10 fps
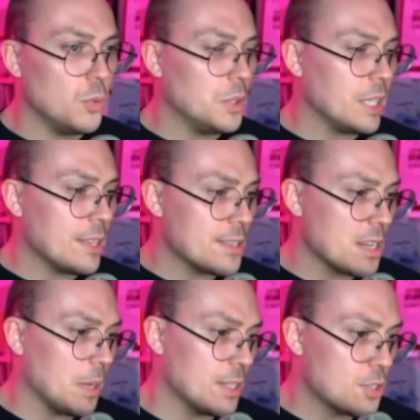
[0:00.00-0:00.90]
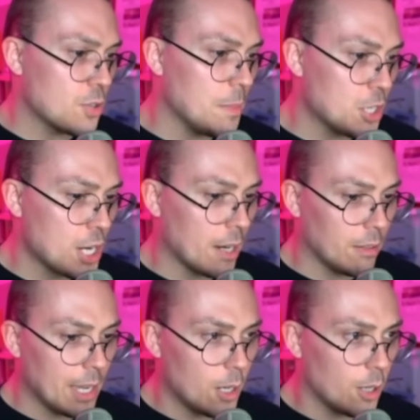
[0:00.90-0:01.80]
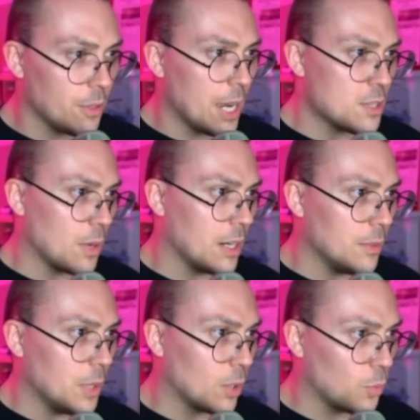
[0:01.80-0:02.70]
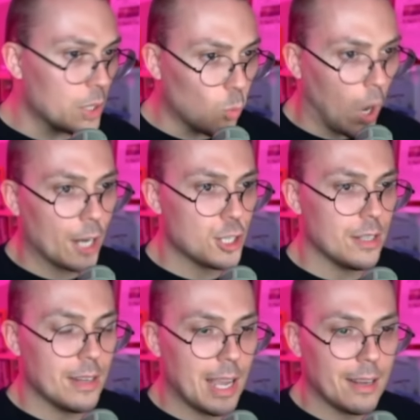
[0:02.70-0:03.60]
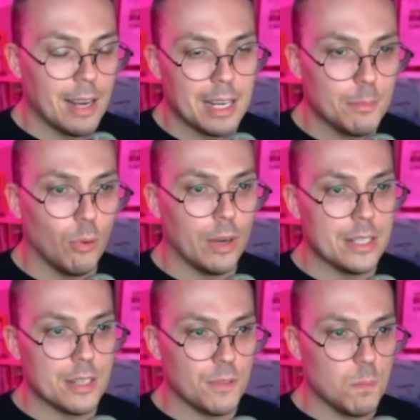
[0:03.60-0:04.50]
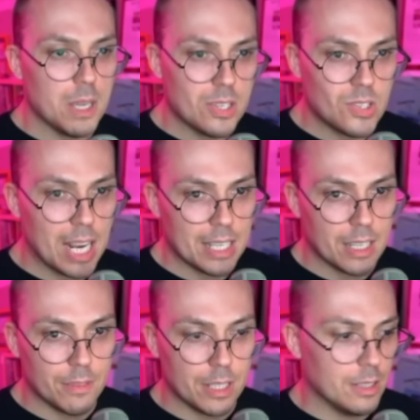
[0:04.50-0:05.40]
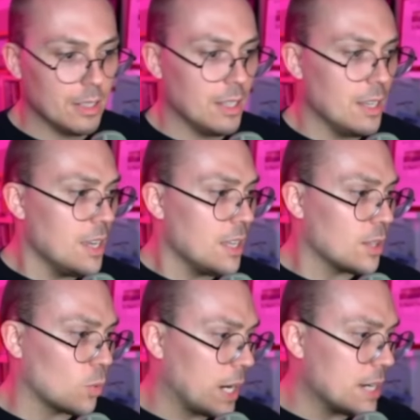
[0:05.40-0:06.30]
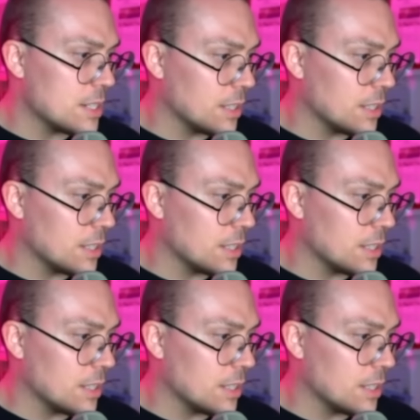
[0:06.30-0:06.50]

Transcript: We'll get this up on the streaming channel later if you guys want to rewatch it at any point if you missed any of the rant and the